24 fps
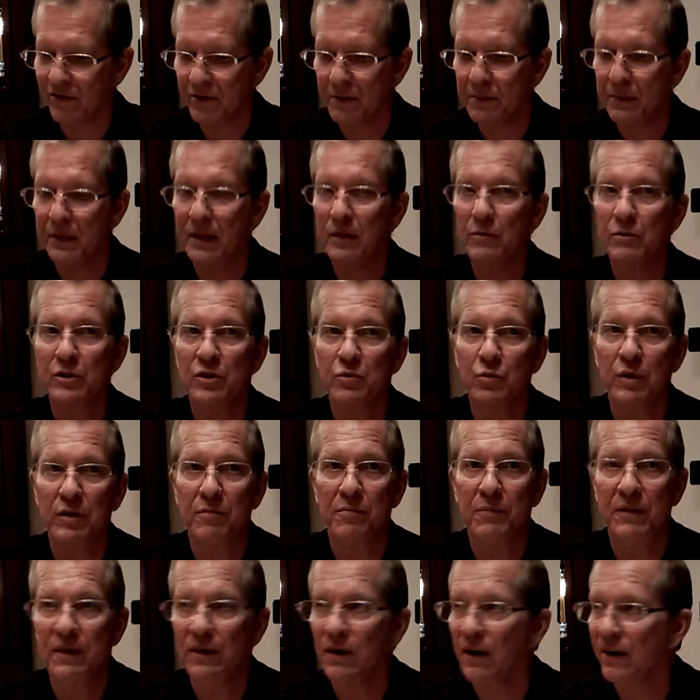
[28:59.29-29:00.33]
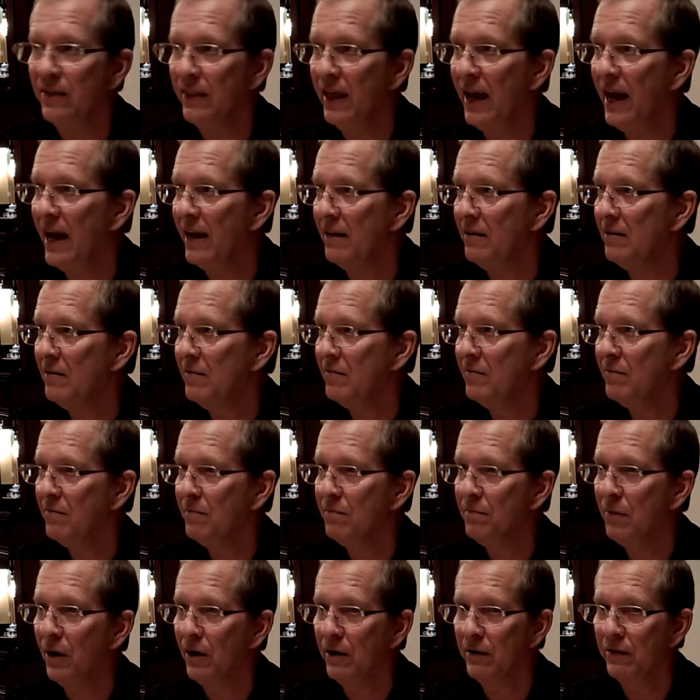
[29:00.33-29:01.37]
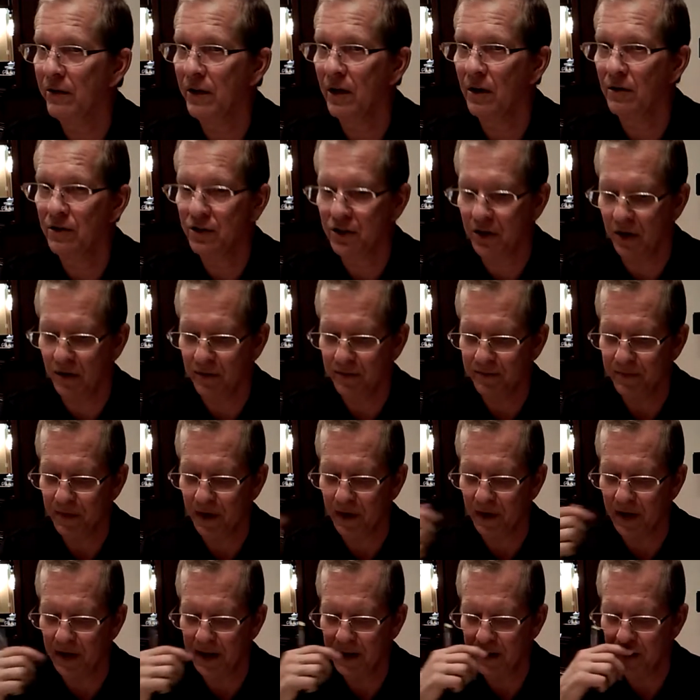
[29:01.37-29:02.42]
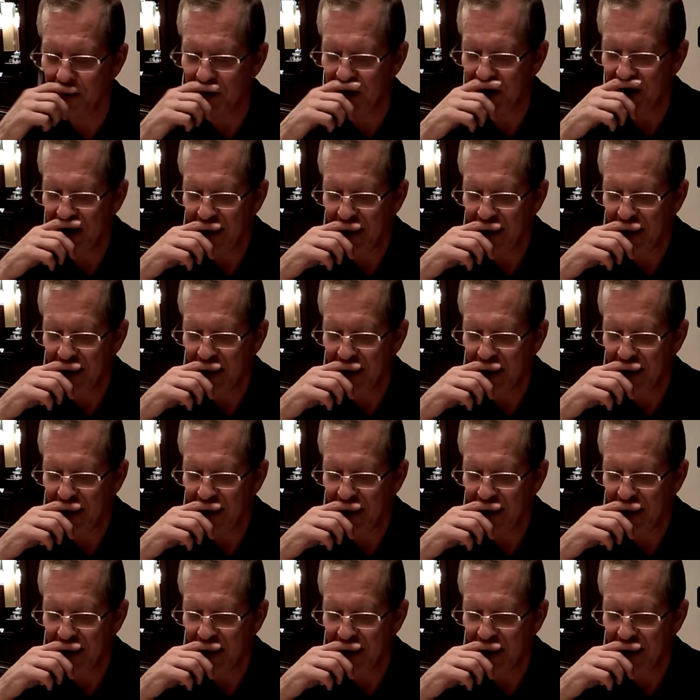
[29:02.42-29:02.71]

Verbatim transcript: Everybody was with me on that yeah. part of the Gosho. All mm-hmm. right?